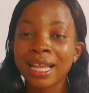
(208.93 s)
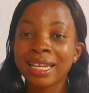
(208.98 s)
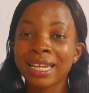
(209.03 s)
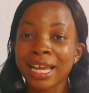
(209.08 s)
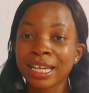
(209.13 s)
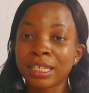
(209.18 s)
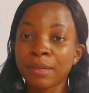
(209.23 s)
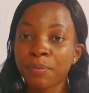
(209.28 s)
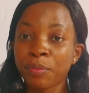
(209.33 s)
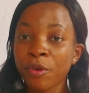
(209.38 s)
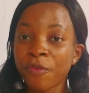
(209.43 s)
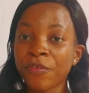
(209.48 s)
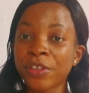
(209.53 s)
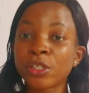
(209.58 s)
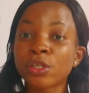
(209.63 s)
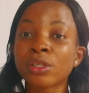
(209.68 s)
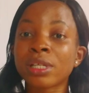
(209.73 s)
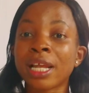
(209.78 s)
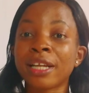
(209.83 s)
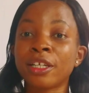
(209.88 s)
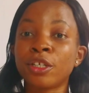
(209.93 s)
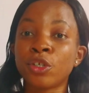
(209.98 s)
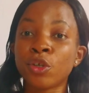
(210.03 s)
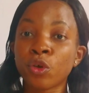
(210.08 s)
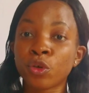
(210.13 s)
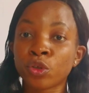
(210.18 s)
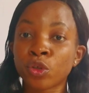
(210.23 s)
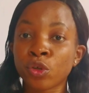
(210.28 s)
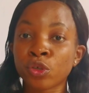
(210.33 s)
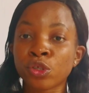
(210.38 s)
like the professors and the
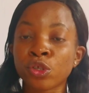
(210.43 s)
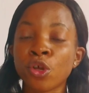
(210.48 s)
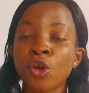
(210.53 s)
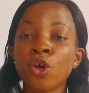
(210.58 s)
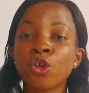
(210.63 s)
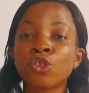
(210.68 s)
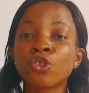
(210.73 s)
doctors.